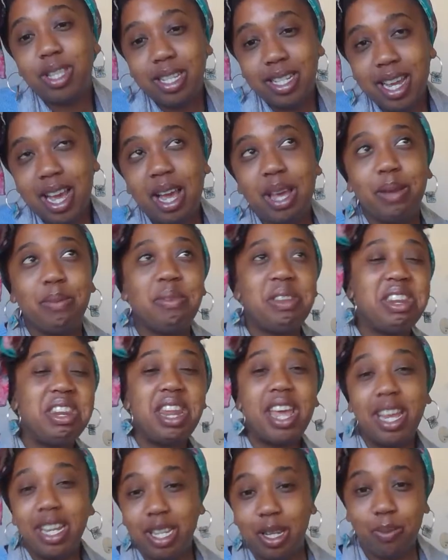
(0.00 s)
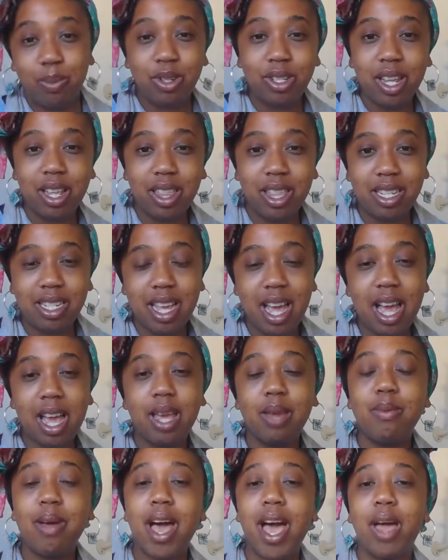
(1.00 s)
the time, 90% of the
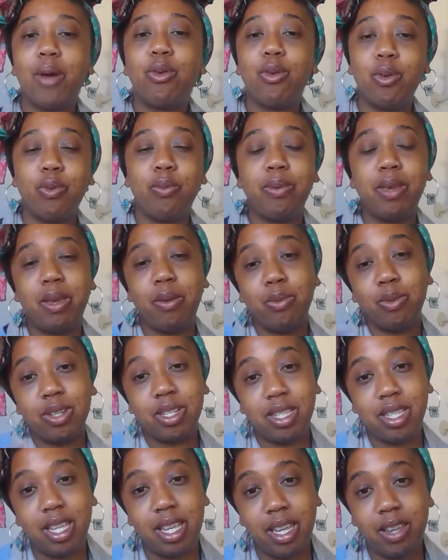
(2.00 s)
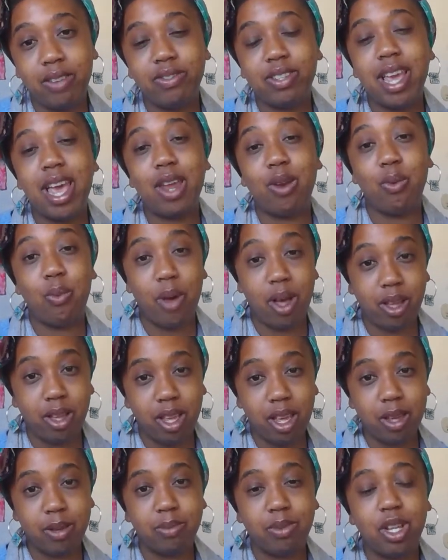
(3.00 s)
time, I will be received and
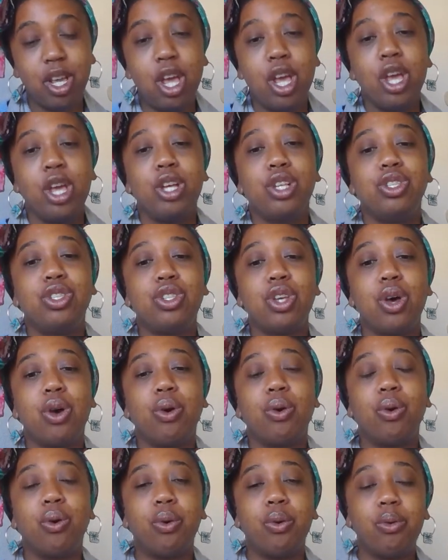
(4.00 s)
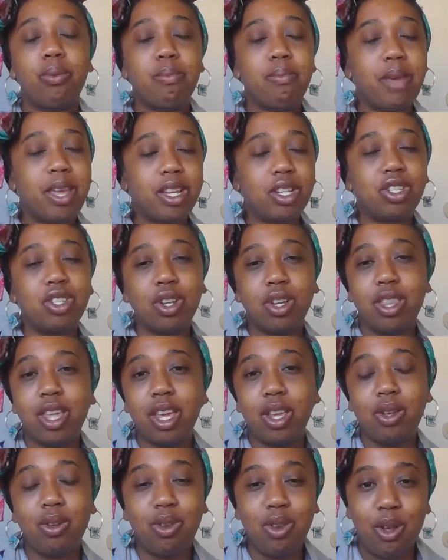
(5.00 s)
welcomed. So make sure
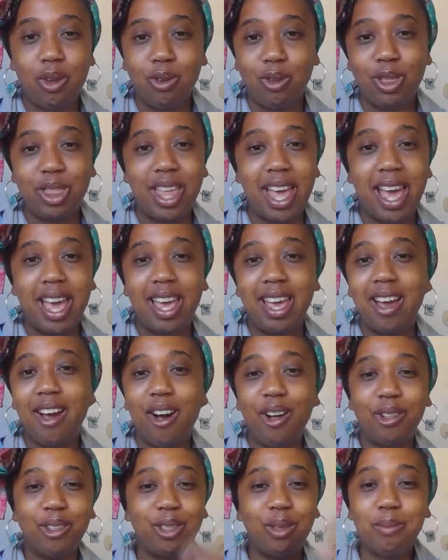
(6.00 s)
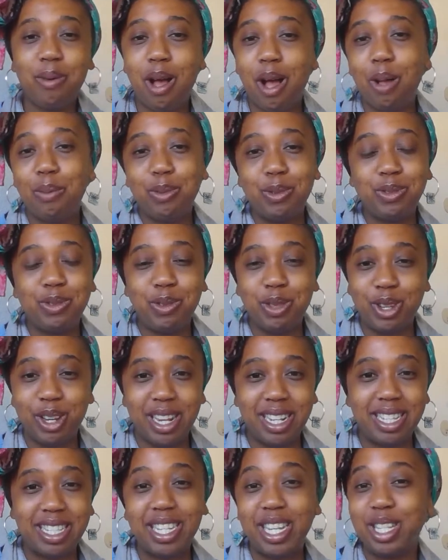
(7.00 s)
that you know that all of the problems in the
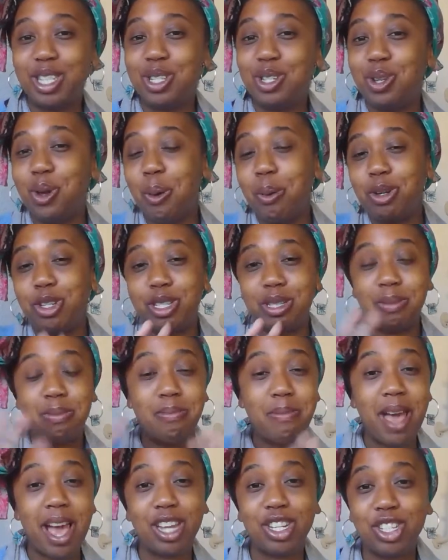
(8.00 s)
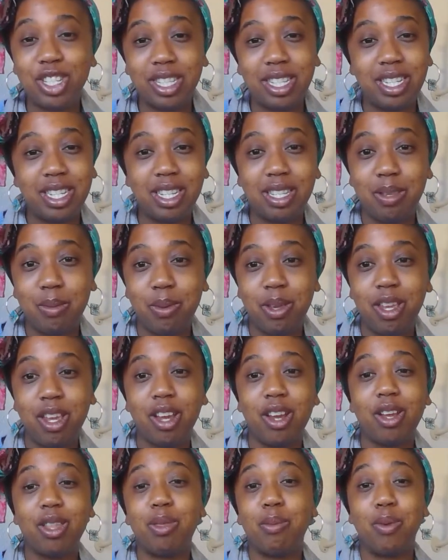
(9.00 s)
United States don't just magically
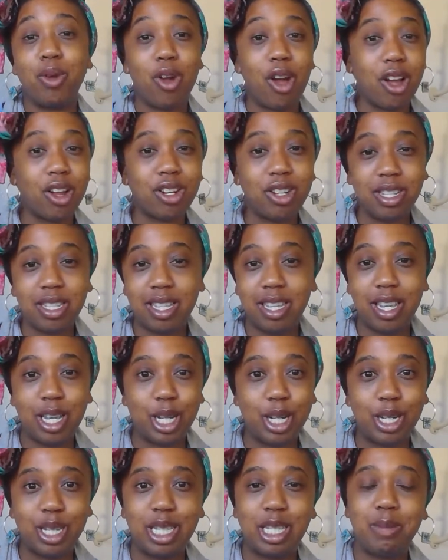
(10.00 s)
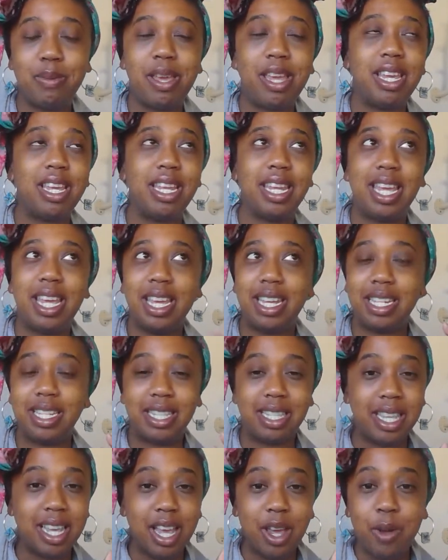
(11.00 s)
disappear. The bureaucracy here in Spain
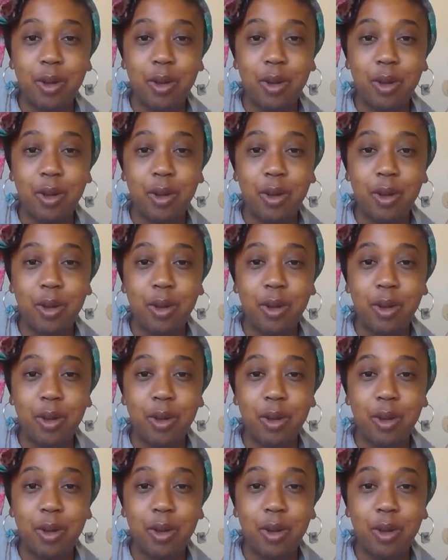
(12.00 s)
is